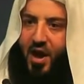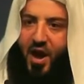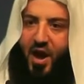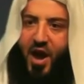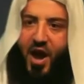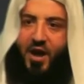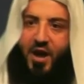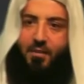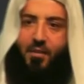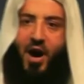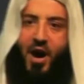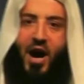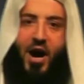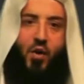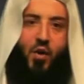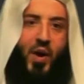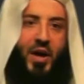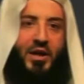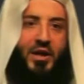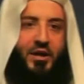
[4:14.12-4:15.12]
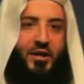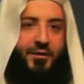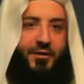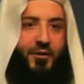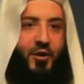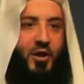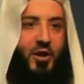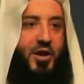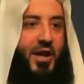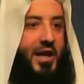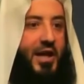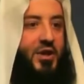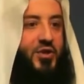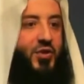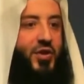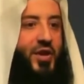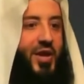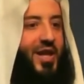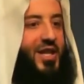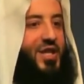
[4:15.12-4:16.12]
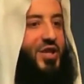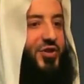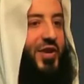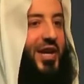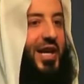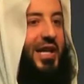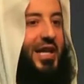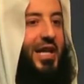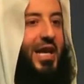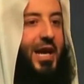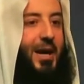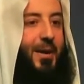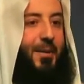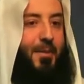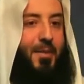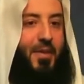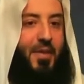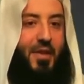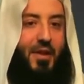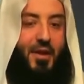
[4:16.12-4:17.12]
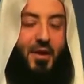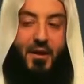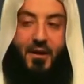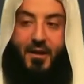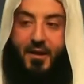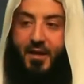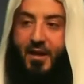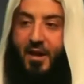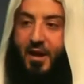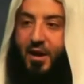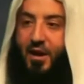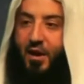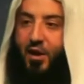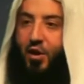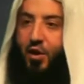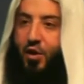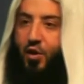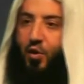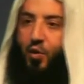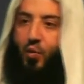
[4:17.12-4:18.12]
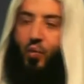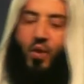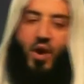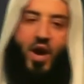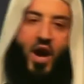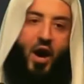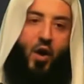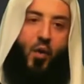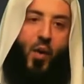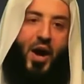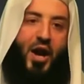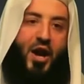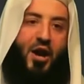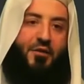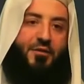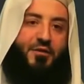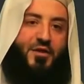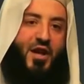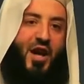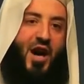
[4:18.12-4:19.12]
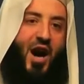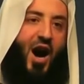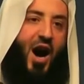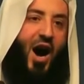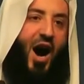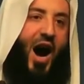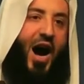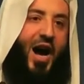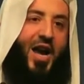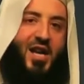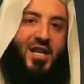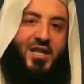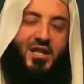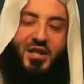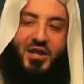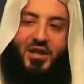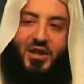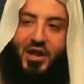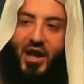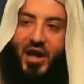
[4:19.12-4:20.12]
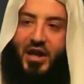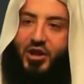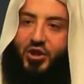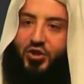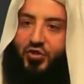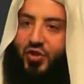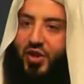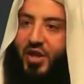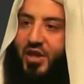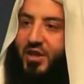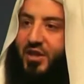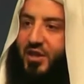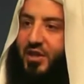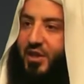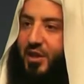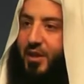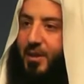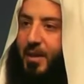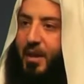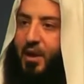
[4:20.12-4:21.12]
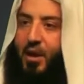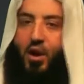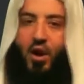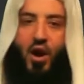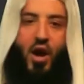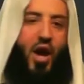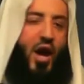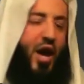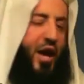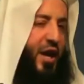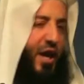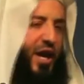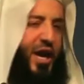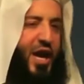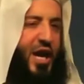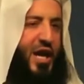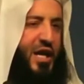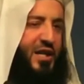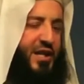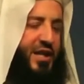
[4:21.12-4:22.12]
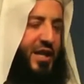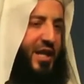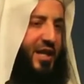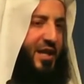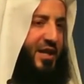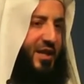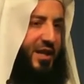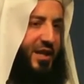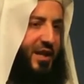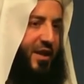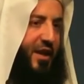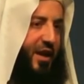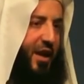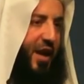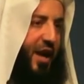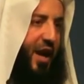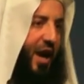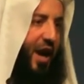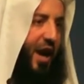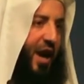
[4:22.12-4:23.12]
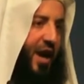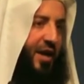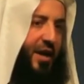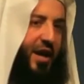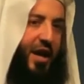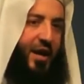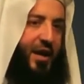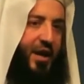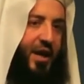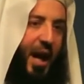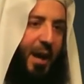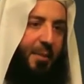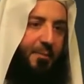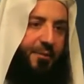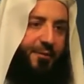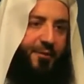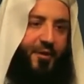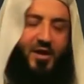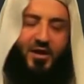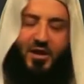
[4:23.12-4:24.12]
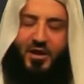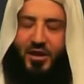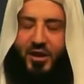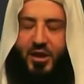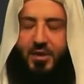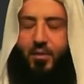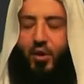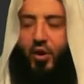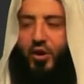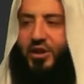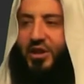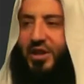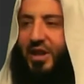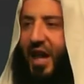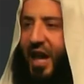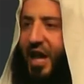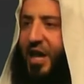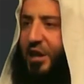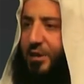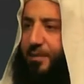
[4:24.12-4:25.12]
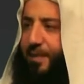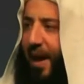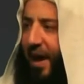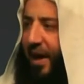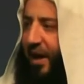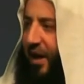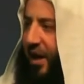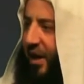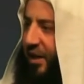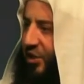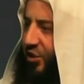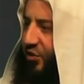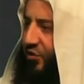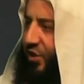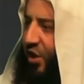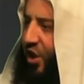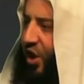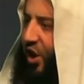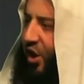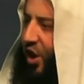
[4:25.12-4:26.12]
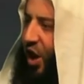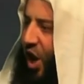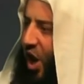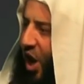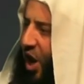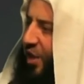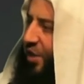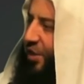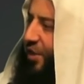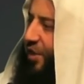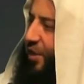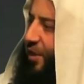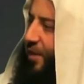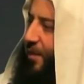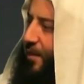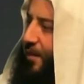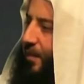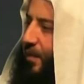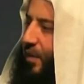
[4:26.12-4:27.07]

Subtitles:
In my wonderful country, Australia, we are one of the highest countries, easiest in comfort, the most laid-back country on earth,